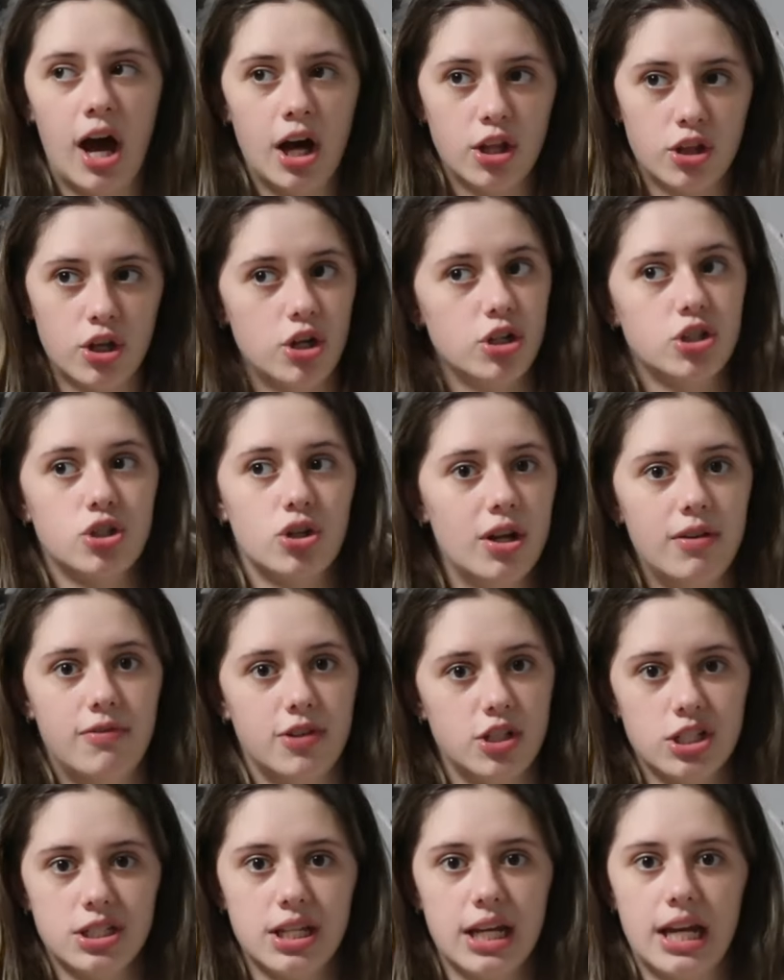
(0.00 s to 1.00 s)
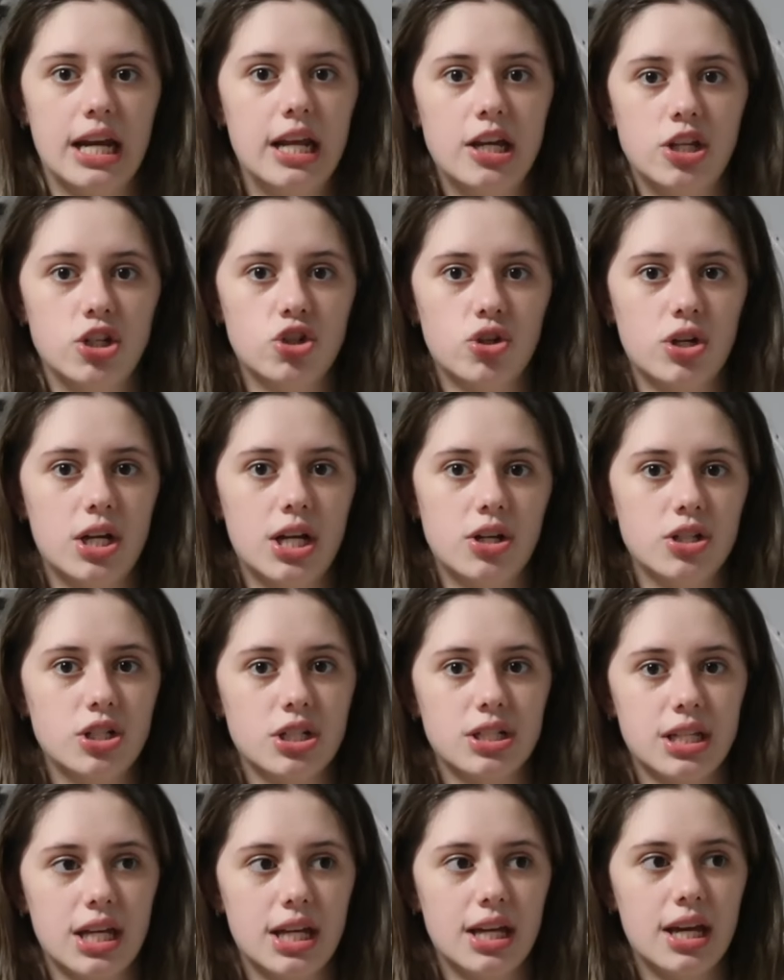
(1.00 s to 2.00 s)
others or even just like an injury or
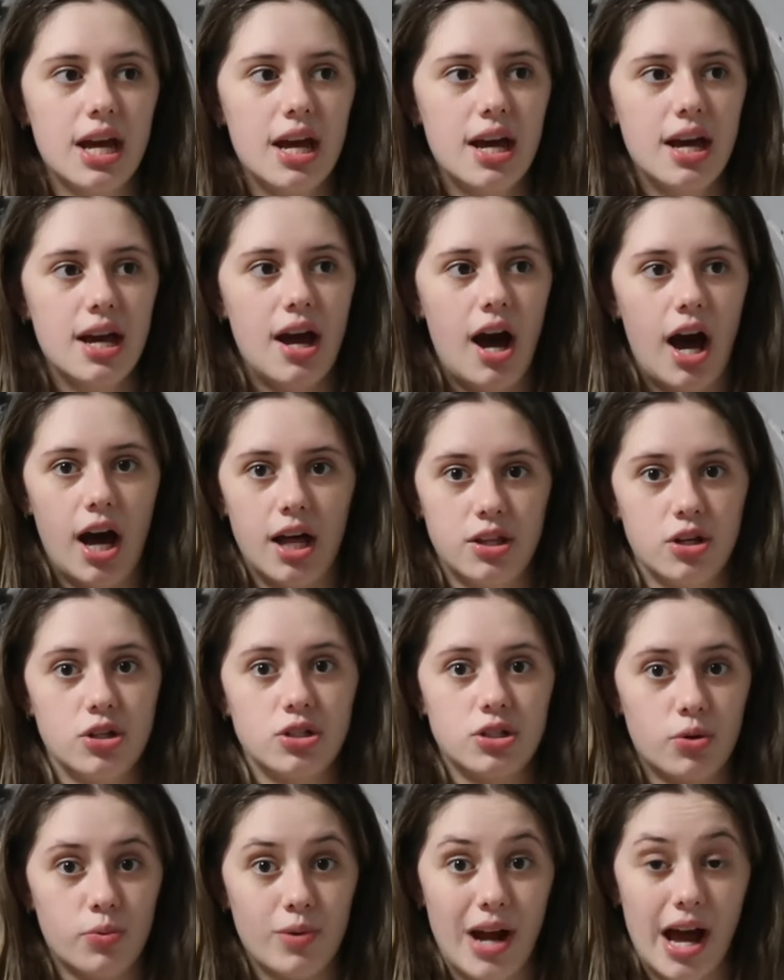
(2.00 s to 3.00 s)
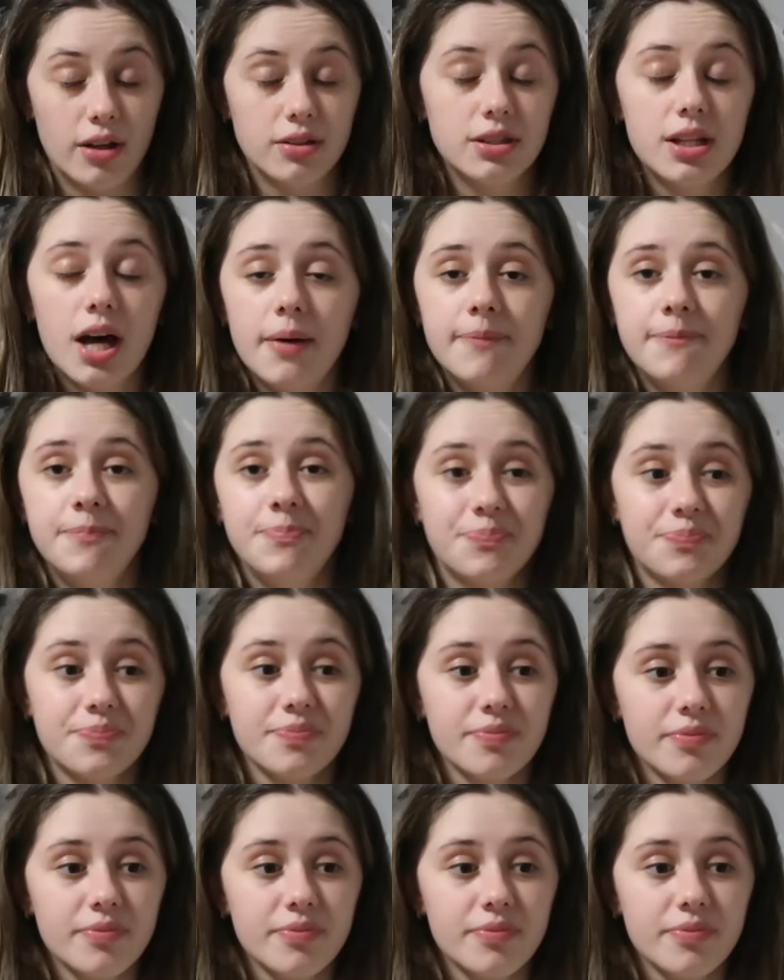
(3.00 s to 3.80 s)
just like others around them.